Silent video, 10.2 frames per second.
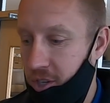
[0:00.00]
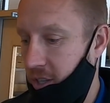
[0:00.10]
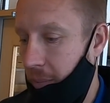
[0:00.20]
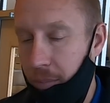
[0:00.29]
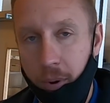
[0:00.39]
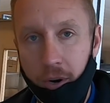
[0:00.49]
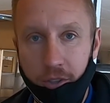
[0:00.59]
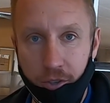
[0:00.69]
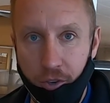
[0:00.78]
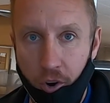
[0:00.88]
She double
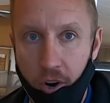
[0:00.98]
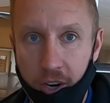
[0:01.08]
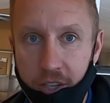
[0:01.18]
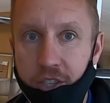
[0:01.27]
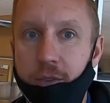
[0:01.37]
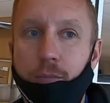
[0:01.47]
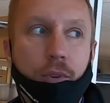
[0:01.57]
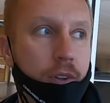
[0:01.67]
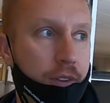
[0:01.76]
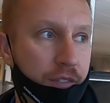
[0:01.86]
parked her car. She
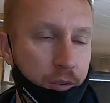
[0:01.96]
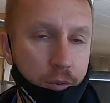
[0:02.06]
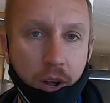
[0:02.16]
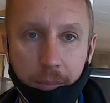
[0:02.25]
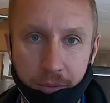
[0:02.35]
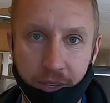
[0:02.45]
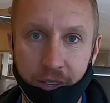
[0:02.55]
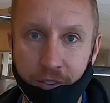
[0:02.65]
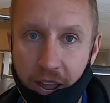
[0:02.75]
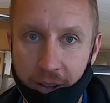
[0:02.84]
brought the food up
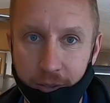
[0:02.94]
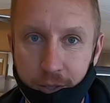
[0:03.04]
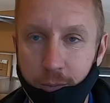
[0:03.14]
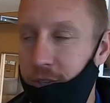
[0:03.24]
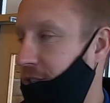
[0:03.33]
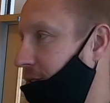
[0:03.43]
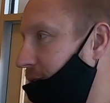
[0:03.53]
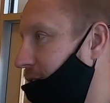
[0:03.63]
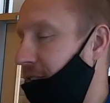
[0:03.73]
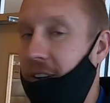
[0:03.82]
to their house. When she
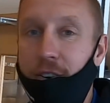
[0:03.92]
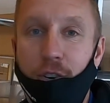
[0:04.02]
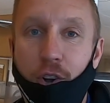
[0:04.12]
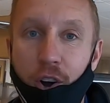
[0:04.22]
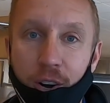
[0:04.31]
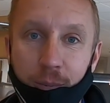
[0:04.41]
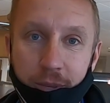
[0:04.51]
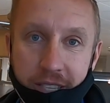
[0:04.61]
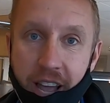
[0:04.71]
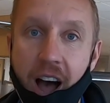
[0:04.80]
turned around, her car
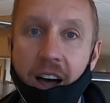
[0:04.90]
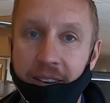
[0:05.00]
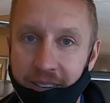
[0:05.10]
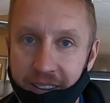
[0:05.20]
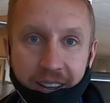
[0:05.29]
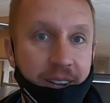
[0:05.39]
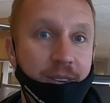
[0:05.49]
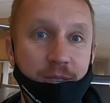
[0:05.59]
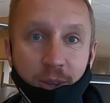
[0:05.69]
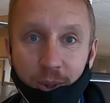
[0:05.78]
was gone,
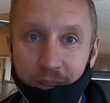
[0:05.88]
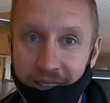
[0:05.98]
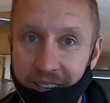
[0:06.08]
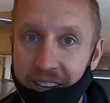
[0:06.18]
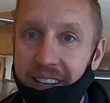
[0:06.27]
stolen.